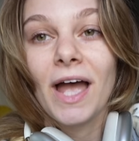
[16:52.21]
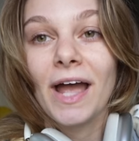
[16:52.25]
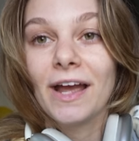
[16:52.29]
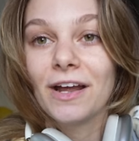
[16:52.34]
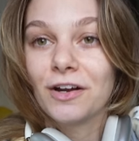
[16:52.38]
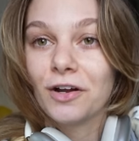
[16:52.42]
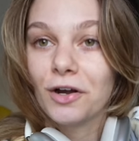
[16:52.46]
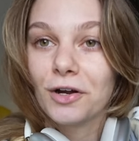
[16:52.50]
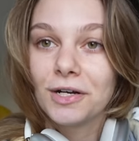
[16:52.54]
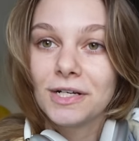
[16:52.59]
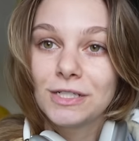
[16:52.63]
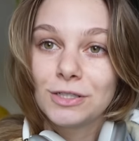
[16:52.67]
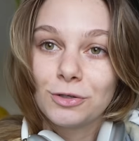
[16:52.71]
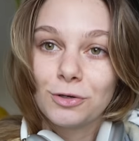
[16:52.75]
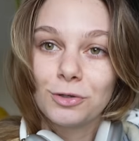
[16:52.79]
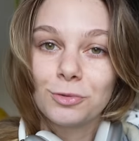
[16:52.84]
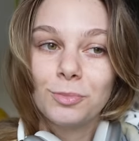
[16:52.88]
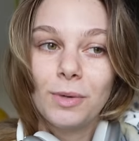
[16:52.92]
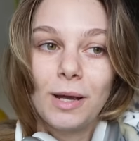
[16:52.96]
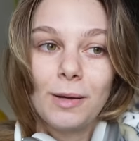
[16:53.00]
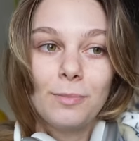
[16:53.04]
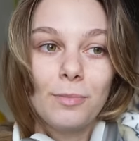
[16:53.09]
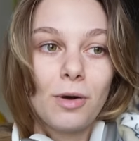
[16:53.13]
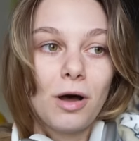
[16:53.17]
I had already told
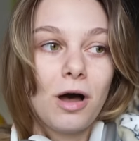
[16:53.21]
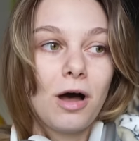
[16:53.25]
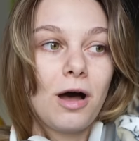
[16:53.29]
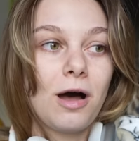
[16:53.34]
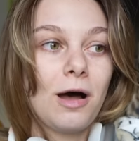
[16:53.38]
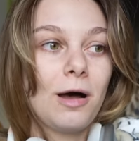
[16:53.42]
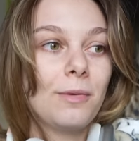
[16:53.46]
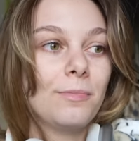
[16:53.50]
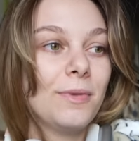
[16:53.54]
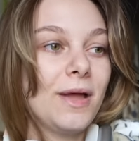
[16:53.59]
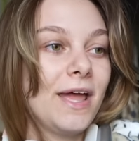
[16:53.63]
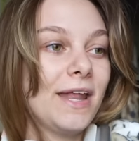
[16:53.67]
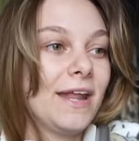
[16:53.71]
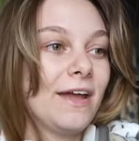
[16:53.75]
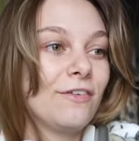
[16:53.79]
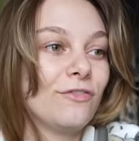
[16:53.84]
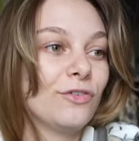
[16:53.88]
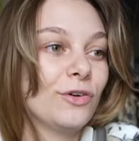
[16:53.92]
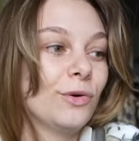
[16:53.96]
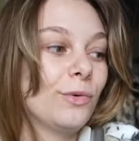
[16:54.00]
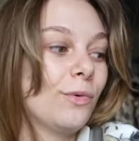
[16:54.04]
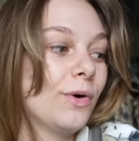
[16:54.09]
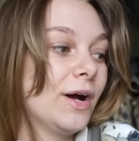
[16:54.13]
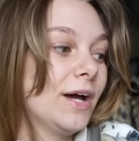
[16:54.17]
my mom and
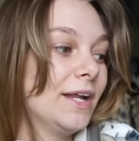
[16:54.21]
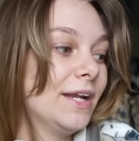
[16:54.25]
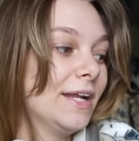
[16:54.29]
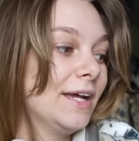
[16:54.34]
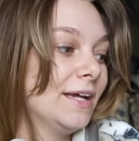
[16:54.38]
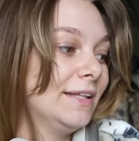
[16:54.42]
everyone